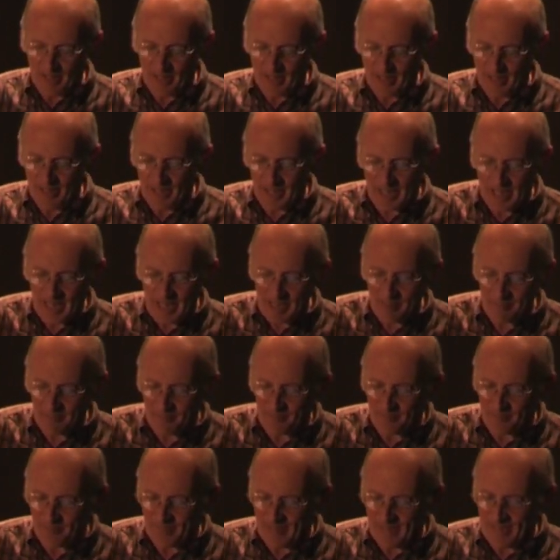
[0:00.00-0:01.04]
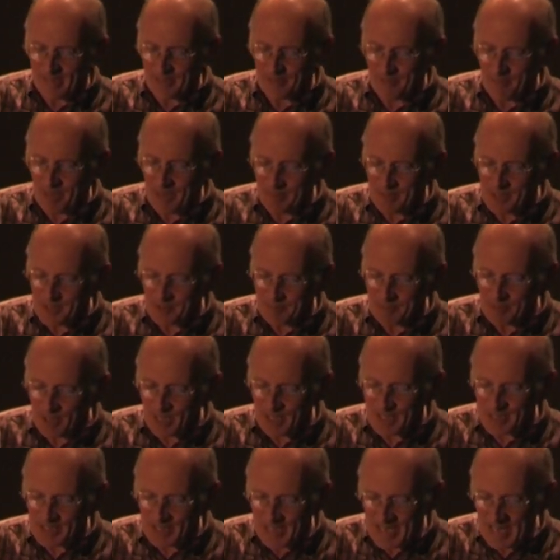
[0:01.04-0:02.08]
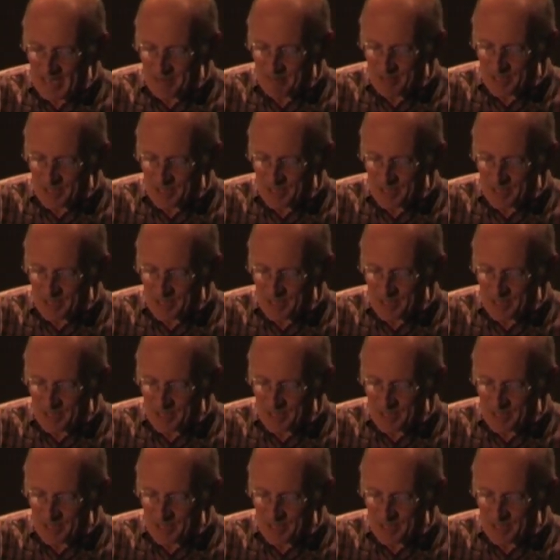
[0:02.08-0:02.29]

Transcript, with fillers: am, you might be surprised, I am